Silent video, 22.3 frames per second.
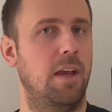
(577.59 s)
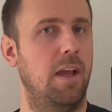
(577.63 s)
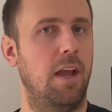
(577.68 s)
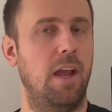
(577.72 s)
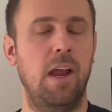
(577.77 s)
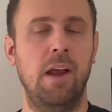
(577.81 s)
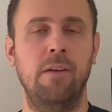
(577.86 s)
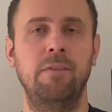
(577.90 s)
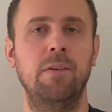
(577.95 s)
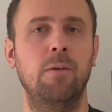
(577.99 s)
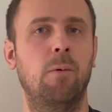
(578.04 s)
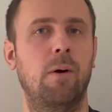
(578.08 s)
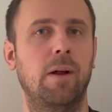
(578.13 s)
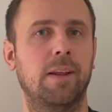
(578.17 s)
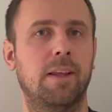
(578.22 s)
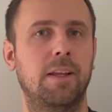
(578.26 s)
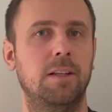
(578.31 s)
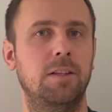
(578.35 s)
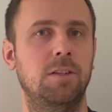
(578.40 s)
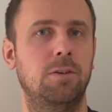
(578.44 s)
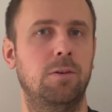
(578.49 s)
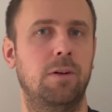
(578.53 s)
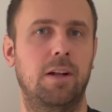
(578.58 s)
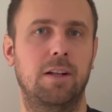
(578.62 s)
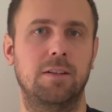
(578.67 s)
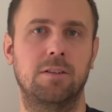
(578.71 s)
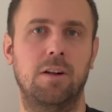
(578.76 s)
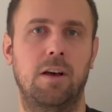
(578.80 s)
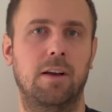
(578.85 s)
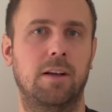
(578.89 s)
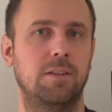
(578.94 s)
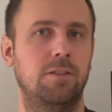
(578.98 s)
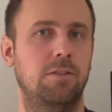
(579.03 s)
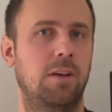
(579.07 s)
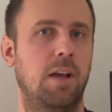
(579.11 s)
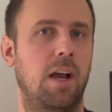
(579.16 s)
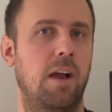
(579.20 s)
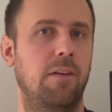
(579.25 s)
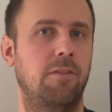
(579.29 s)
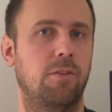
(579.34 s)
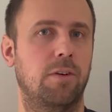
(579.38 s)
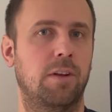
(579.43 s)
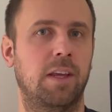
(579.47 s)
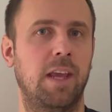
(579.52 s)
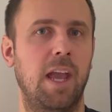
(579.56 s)
Everyone can do it as long as you have
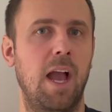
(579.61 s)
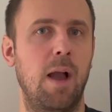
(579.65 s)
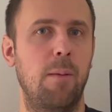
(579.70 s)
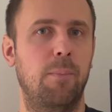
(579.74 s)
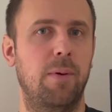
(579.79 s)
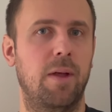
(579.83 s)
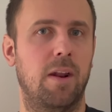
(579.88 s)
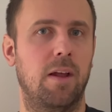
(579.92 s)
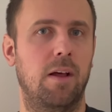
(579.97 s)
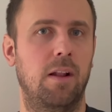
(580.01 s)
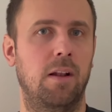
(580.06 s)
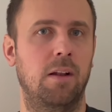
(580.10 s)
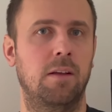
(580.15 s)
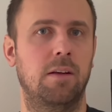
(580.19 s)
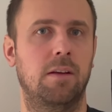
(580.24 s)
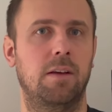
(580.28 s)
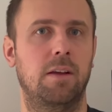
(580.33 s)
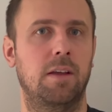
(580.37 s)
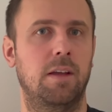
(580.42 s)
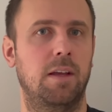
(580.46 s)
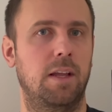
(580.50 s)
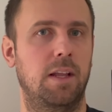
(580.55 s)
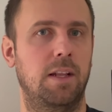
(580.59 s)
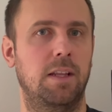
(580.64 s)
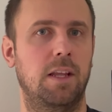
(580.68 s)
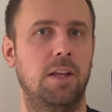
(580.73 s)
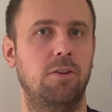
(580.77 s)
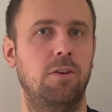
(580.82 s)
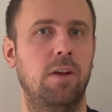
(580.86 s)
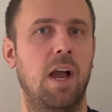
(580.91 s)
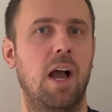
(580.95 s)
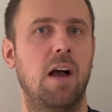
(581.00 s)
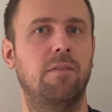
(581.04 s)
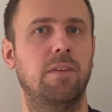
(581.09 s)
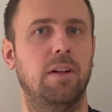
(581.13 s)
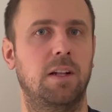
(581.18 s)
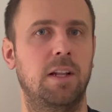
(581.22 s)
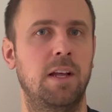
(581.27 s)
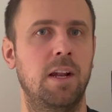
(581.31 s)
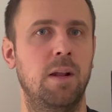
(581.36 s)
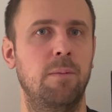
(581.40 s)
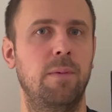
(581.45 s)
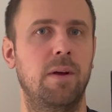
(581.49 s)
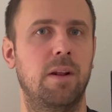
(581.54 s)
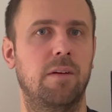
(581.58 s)
your capital and then you have a
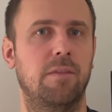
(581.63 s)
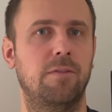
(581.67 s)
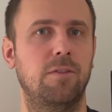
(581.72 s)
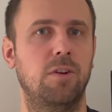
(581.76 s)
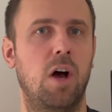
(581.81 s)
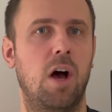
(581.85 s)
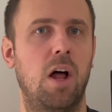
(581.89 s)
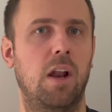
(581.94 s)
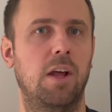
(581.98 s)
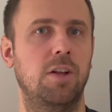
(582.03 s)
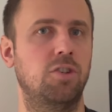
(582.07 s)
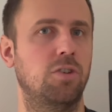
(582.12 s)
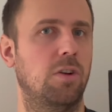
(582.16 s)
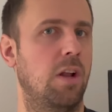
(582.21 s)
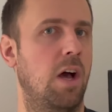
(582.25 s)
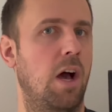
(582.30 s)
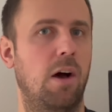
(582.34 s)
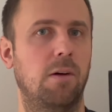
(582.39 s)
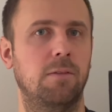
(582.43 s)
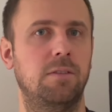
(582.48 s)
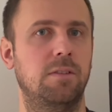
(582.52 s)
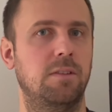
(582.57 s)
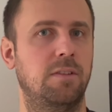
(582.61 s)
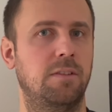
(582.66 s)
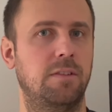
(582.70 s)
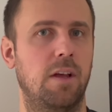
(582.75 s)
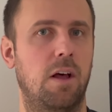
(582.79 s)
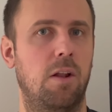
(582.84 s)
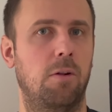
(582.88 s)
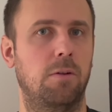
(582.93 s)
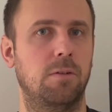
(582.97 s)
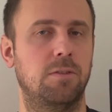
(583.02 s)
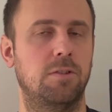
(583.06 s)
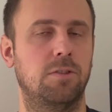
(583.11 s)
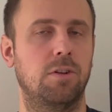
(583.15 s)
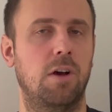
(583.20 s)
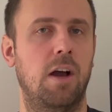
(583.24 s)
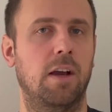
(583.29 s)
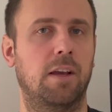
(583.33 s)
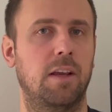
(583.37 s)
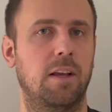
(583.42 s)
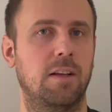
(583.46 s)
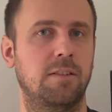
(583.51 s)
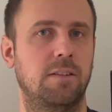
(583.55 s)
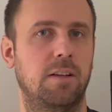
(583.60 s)
little bit of knowledge on how to sell on
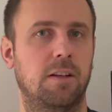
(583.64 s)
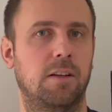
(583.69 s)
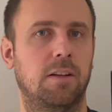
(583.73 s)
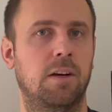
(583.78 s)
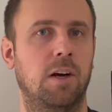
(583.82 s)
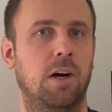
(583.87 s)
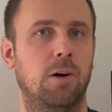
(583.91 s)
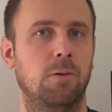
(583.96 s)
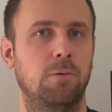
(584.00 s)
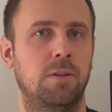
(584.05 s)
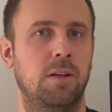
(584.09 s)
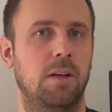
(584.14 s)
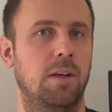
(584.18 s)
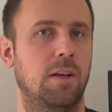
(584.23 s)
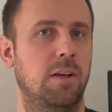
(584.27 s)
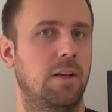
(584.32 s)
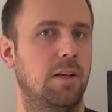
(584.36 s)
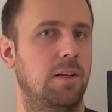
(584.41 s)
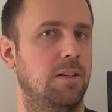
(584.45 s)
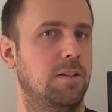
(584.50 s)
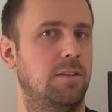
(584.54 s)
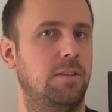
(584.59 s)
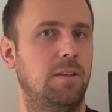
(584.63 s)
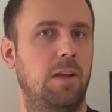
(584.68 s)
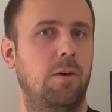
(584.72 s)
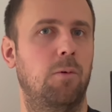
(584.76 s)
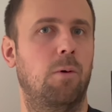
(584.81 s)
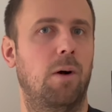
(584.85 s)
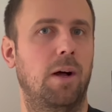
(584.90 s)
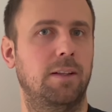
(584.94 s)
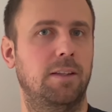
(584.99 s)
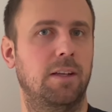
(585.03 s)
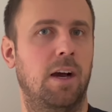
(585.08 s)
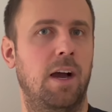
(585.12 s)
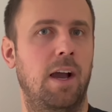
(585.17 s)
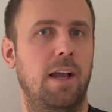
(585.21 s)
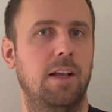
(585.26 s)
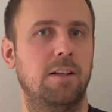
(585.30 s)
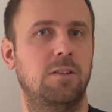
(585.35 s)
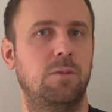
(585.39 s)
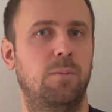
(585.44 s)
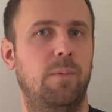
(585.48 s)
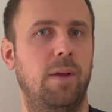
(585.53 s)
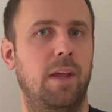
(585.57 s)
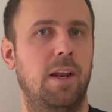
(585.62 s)
StockX and GOAT, see what the
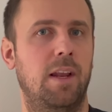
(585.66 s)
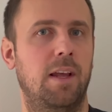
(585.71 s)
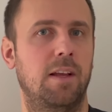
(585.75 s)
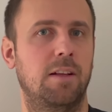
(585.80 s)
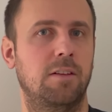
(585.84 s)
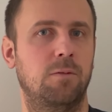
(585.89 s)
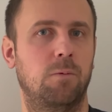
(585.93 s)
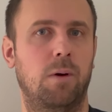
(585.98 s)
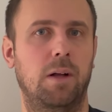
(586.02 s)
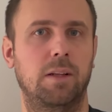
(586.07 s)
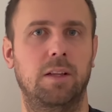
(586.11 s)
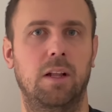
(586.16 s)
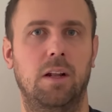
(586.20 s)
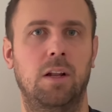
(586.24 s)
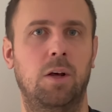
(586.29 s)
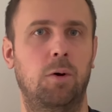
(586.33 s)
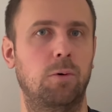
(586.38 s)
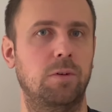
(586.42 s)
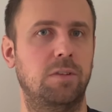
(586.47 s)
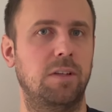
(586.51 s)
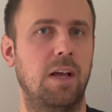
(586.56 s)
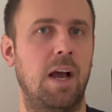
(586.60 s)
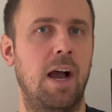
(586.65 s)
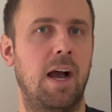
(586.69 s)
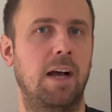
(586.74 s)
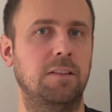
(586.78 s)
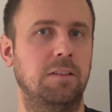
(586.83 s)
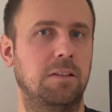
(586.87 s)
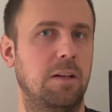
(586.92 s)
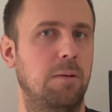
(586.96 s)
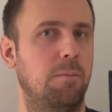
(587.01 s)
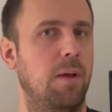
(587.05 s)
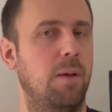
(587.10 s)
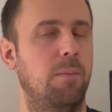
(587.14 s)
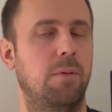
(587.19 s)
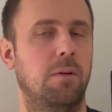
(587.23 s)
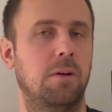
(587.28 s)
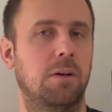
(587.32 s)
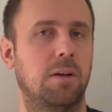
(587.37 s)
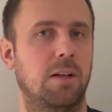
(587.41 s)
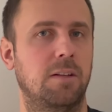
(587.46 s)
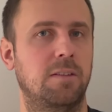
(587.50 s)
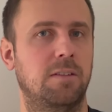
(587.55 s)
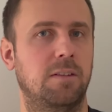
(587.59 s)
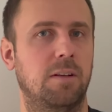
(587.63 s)
highest bid is, what the lowest ask, and maybe
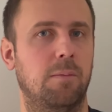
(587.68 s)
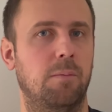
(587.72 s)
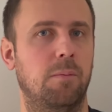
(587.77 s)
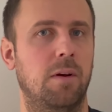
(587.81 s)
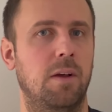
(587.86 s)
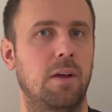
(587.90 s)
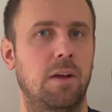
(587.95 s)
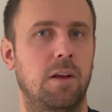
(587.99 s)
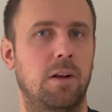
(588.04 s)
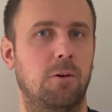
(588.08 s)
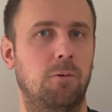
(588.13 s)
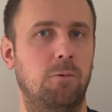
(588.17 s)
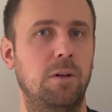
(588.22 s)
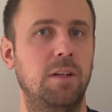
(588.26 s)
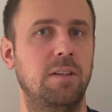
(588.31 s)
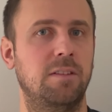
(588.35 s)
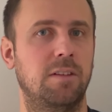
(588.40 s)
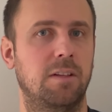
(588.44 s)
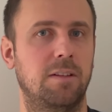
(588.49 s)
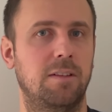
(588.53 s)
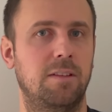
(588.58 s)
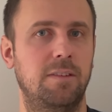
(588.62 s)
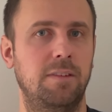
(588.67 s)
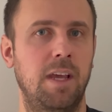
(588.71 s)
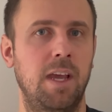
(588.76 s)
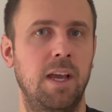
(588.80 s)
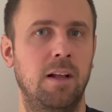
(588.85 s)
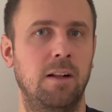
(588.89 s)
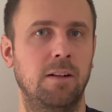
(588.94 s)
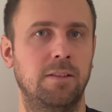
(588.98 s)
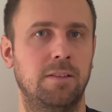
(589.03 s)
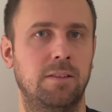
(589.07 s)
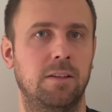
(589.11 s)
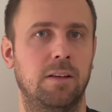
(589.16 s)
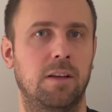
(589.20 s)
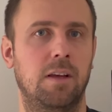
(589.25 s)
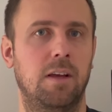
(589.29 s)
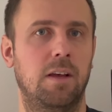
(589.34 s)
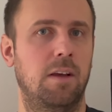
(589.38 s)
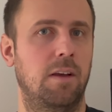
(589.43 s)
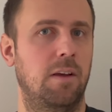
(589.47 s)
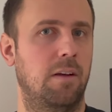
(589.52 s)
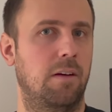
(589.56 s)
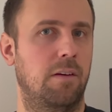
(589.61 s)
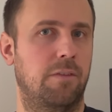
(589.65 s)
look at some recent sales.
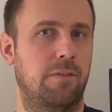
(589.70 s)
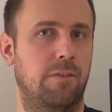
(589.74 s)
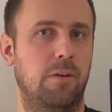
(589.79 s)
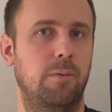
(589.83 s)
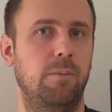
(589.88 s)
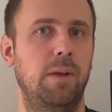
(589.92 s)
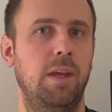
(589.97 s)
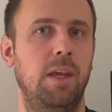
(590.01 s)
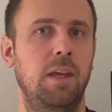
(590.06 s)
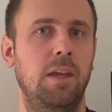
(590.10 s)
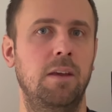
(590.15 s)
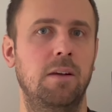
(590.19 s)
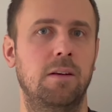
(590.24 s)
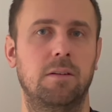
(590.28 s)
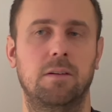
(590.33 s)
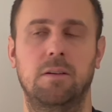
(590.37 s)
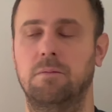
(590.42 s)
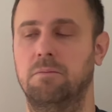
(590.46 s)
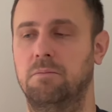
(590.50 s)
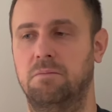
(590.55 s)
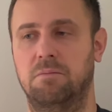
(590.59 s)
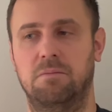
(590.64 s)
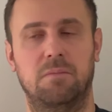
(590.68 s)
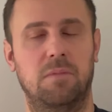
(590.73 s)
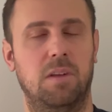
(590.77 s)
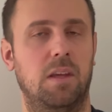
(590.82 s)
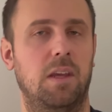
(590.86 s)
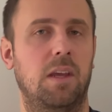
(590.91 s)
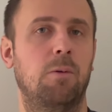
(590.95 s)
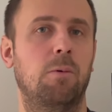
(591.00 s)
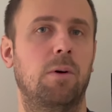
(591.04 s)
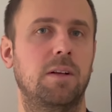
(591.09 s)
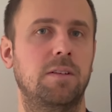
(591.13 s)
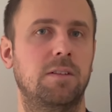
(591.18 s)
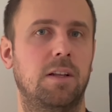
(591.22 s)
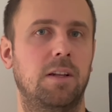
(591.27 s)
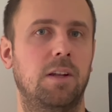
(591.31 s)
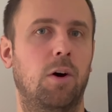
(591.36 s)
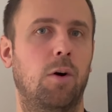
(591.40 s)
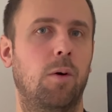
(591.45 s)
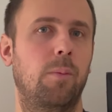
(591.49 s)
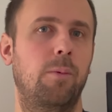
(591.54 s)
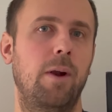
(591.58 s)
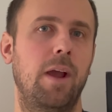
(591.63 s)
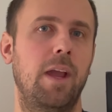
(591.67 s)
For me, it was a
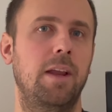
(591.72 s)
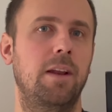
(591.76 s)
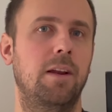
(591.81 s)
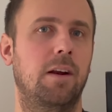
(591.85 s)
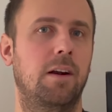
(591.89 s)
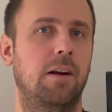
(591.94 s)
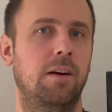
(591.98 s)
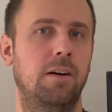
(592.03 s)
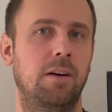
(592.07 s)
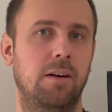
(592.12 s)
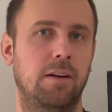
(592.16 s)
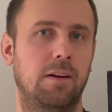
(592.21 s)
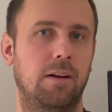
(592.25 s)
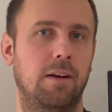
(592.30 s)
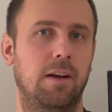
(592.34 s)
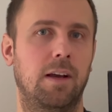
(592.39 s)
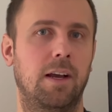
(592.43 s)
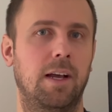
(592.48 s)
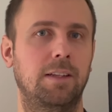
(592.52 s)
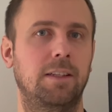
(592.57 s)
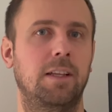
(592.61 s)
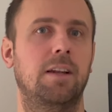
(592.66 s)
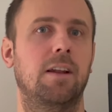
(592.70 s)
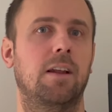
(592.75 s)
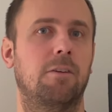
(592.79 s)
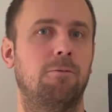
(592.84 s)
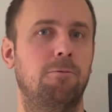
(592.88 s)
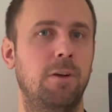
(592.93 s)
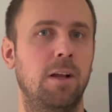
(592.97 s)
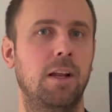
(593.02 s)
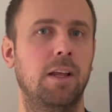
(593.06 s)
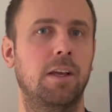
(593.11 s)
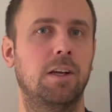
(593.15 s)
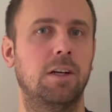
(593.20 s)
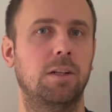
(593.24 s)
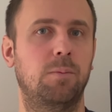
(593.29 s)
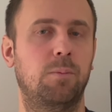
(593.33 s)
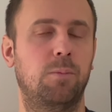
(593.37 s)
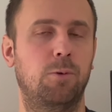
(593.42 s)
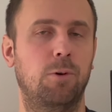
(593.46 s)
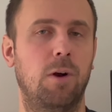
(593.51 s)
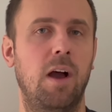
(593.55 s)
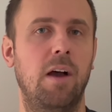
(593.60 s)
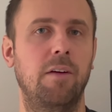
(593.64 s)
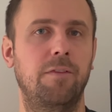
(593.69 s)
no-brainer. I did a really good
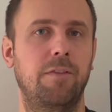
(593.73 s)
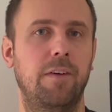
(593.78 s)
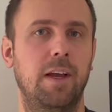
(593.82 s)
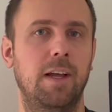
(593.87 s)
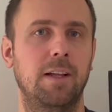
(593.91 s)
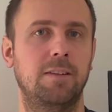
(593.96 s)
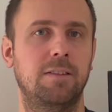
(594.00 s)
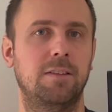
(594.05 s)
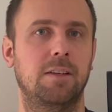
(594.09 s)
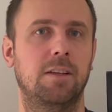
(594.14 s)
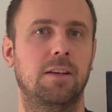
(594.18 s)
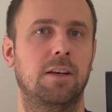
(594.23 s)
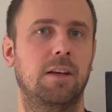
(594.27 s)
profit.